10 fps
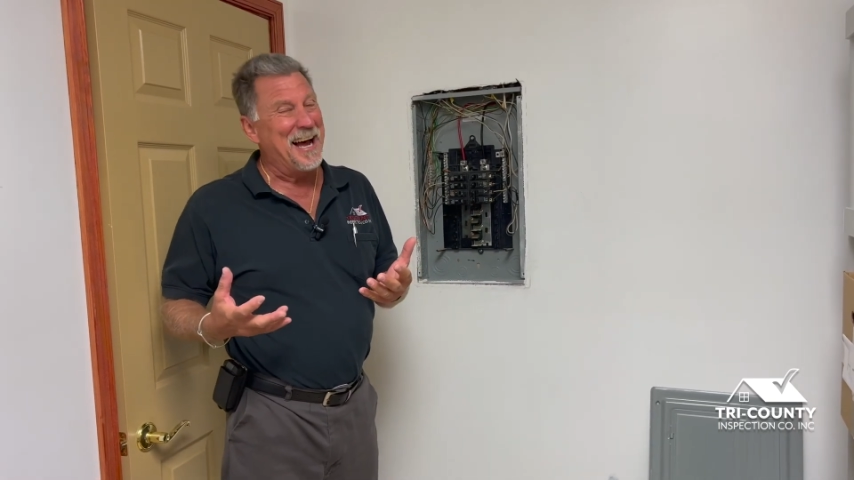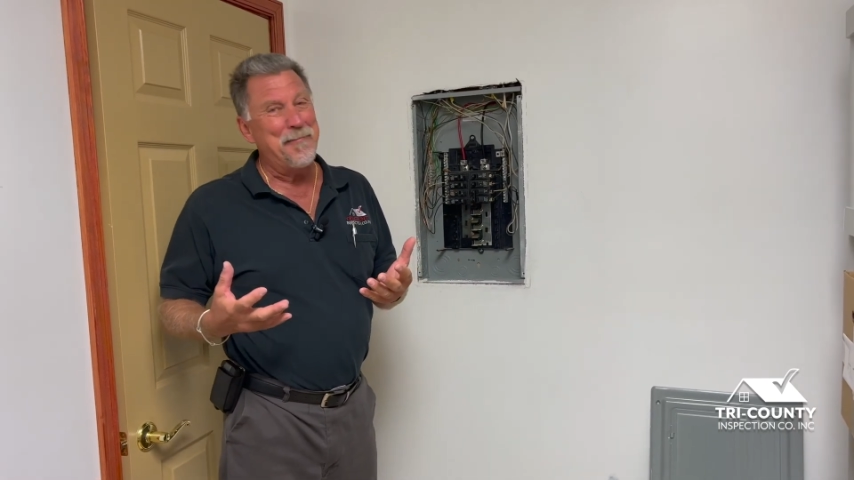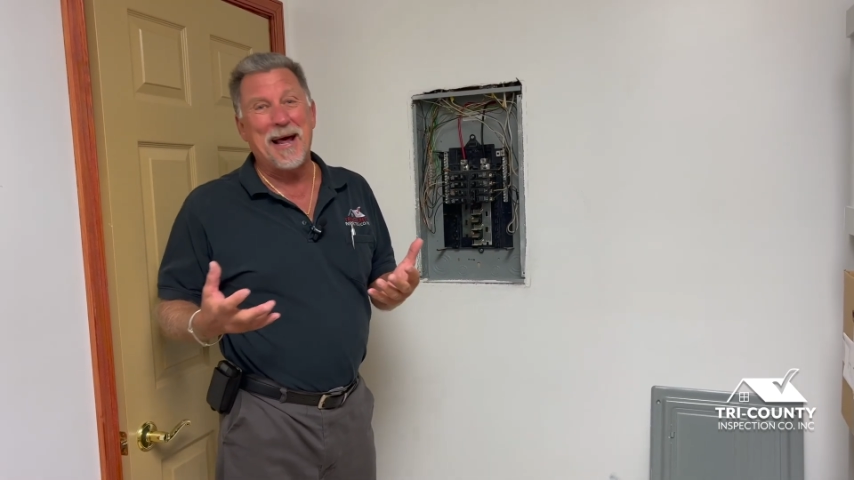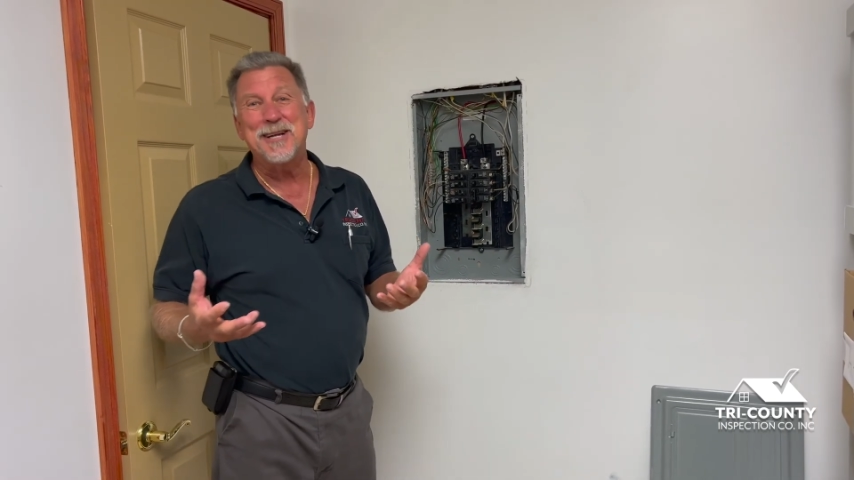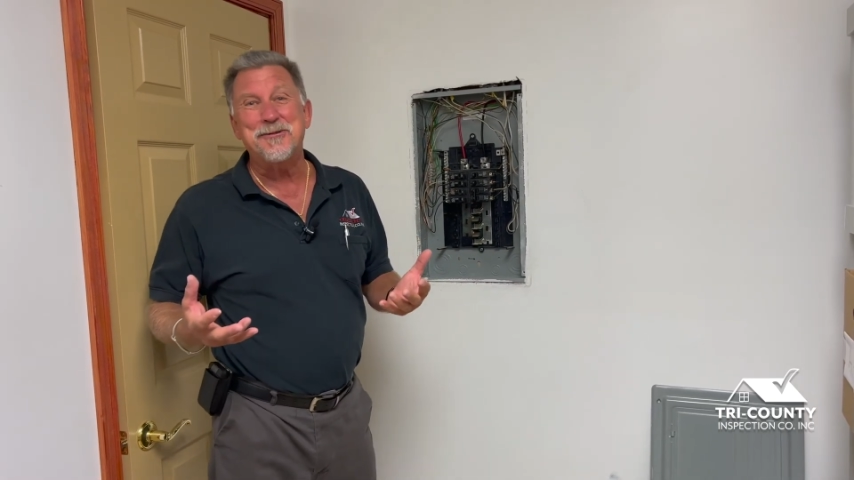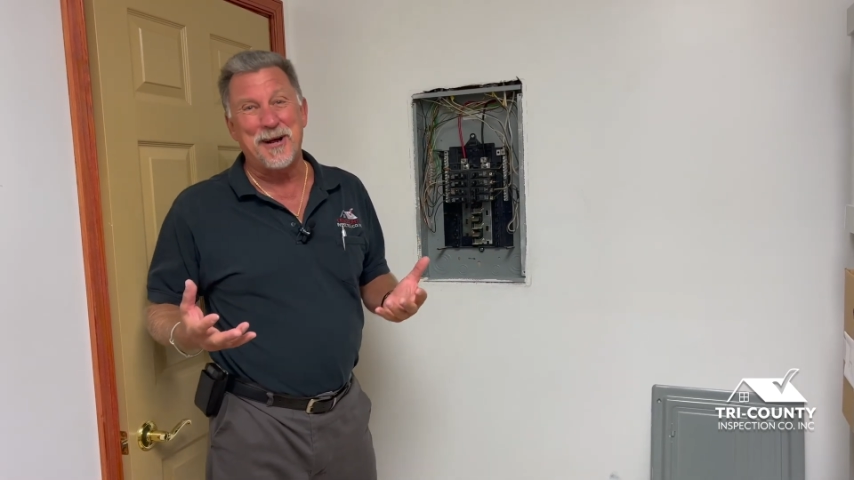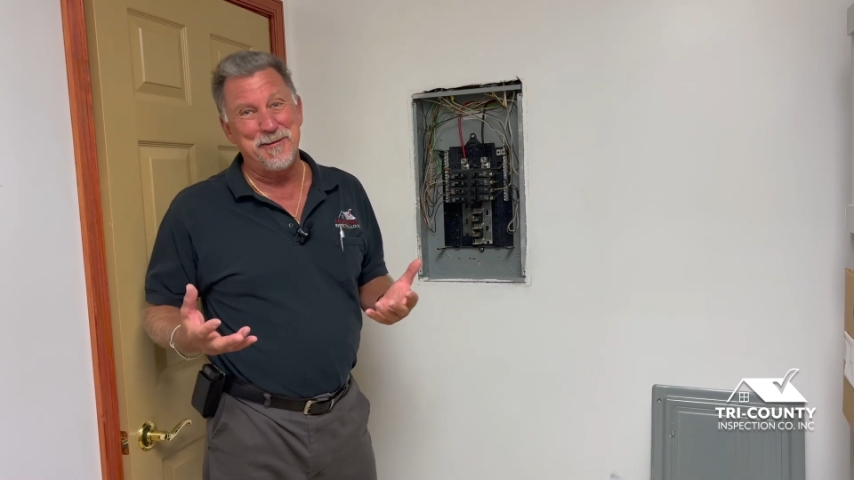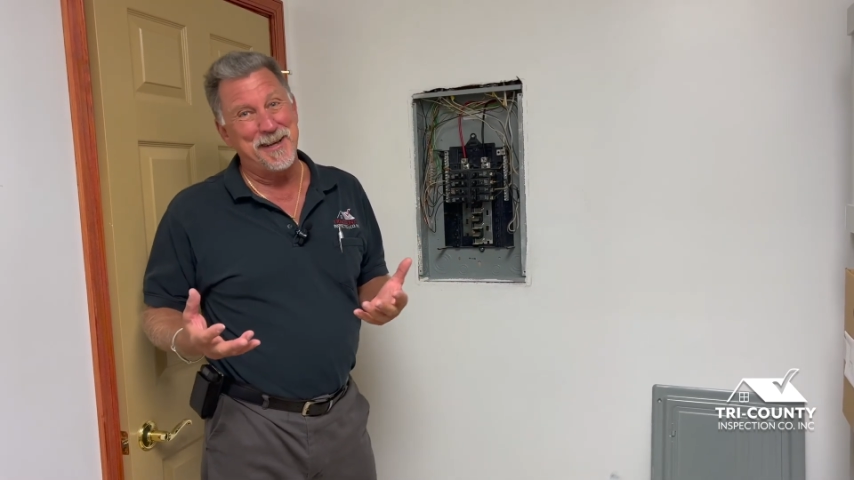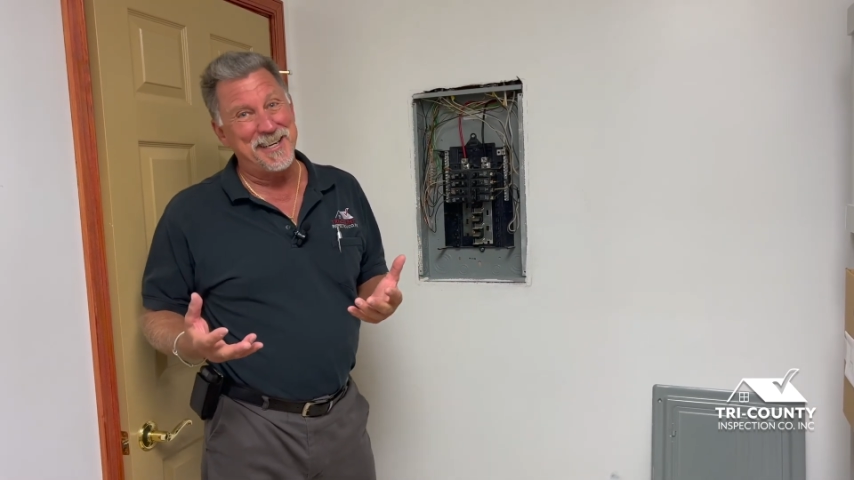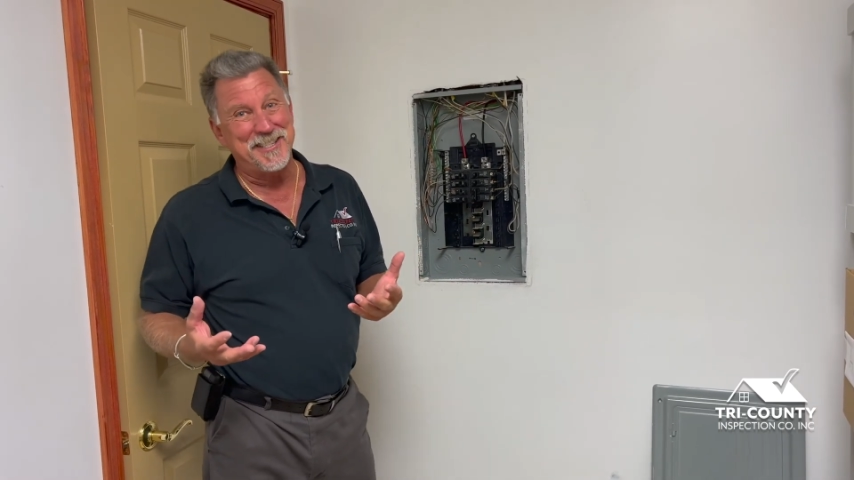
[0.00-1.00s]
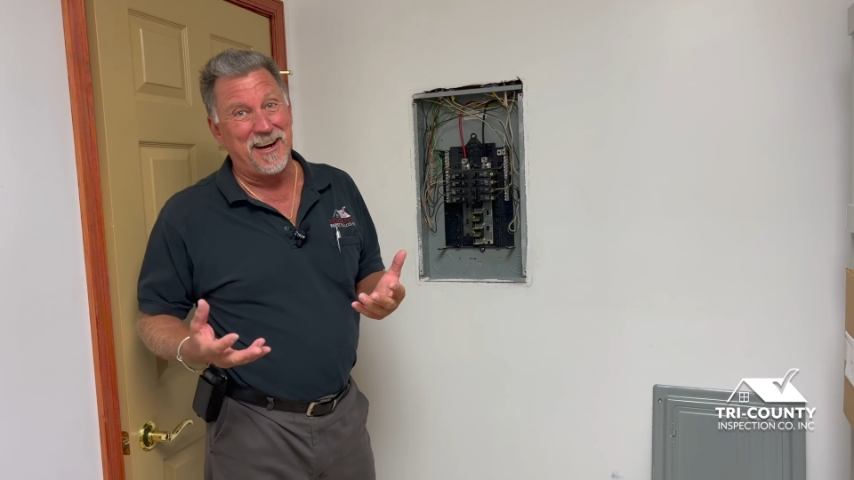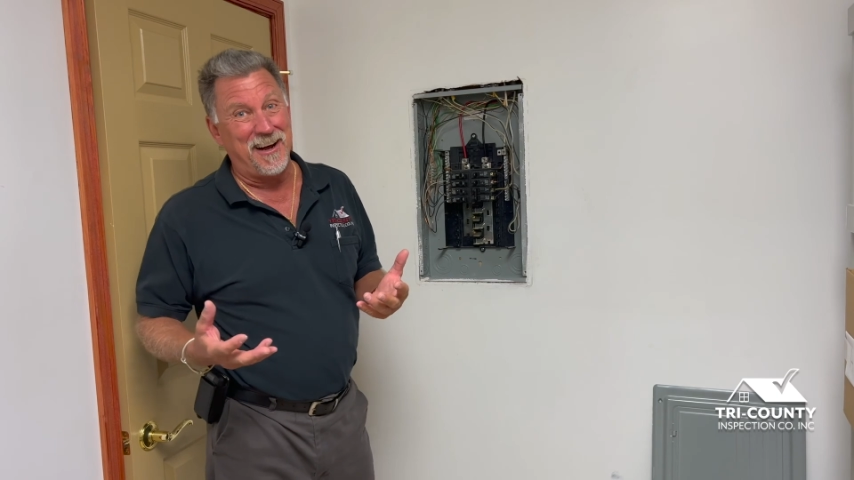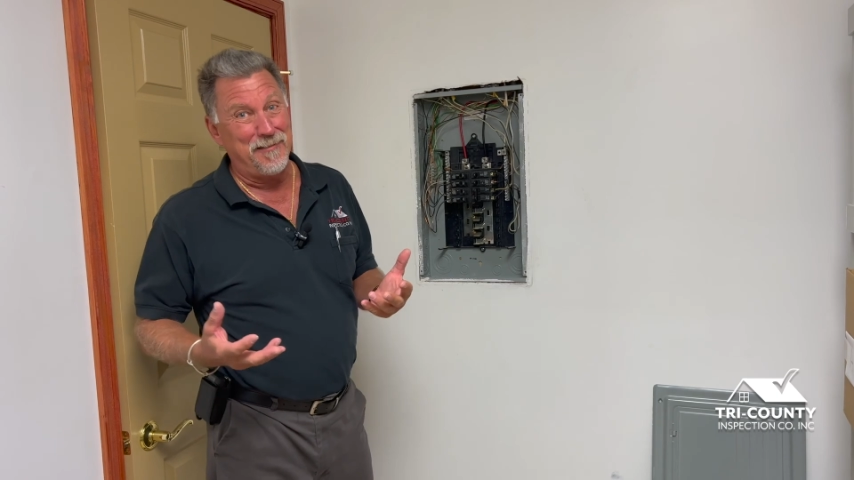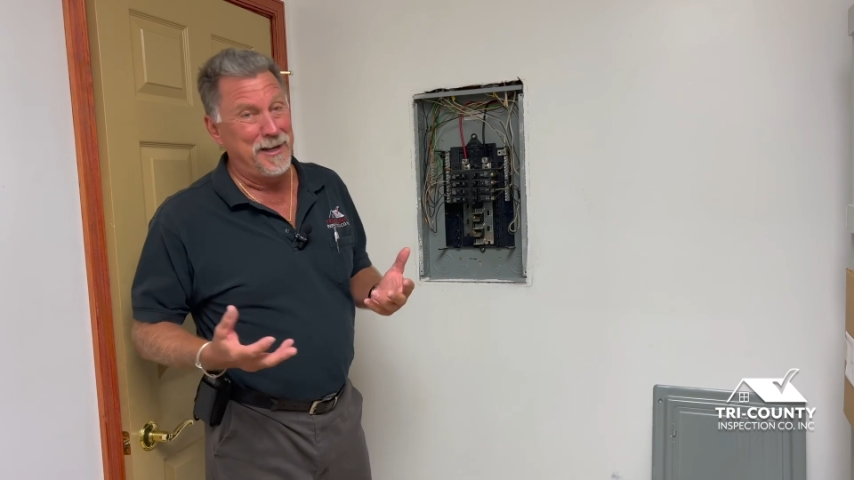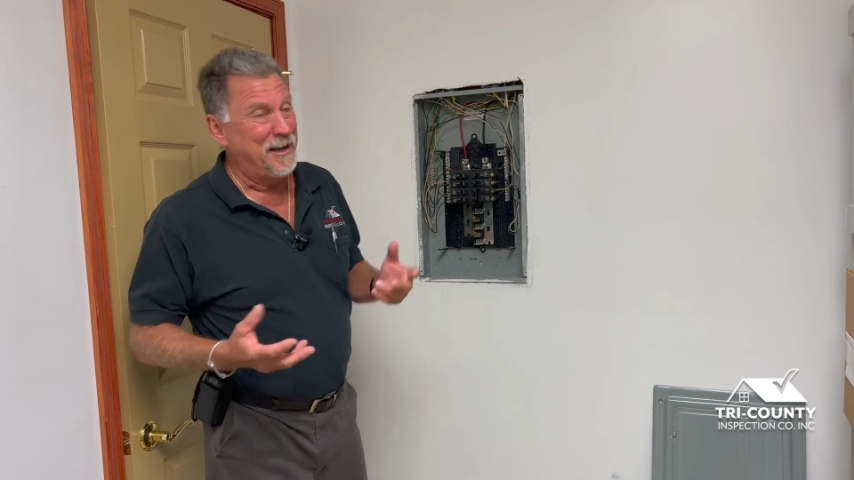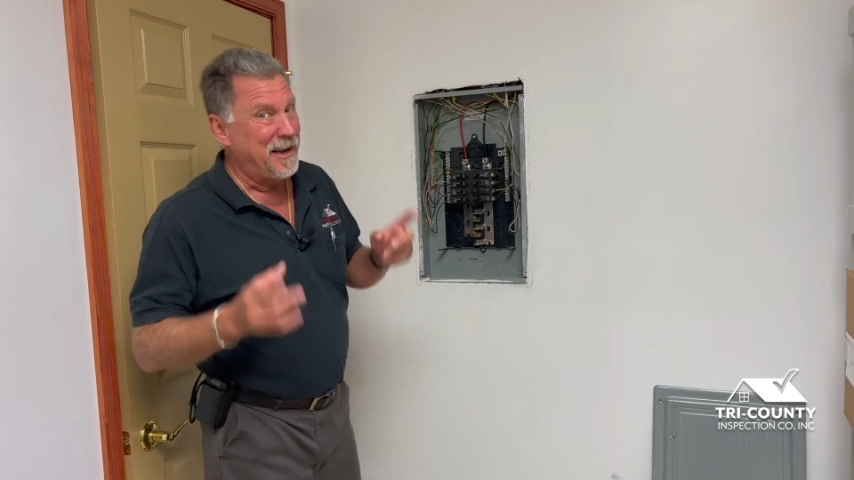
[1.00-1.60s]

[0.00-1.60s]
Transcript: About a 20 minute job.